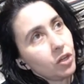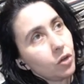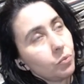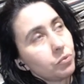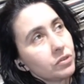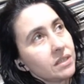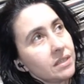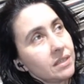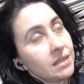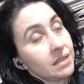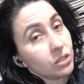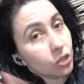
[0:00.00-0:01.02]
presented
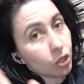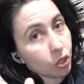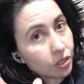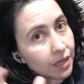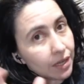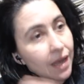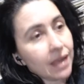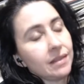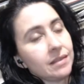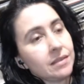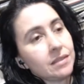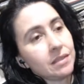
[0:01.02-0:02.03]
as the good guy in
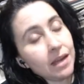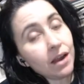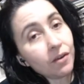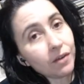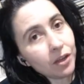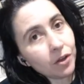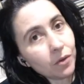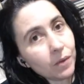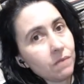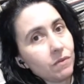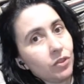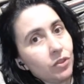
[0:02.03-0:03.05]
this scenario,
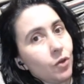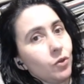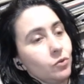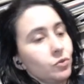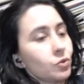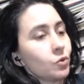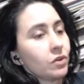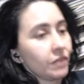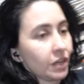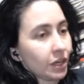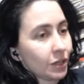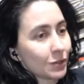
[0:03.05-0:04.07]
even though you sort of
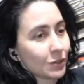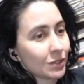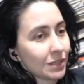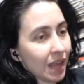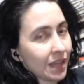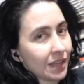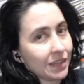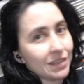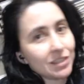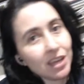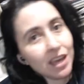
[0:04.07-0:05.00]
can understand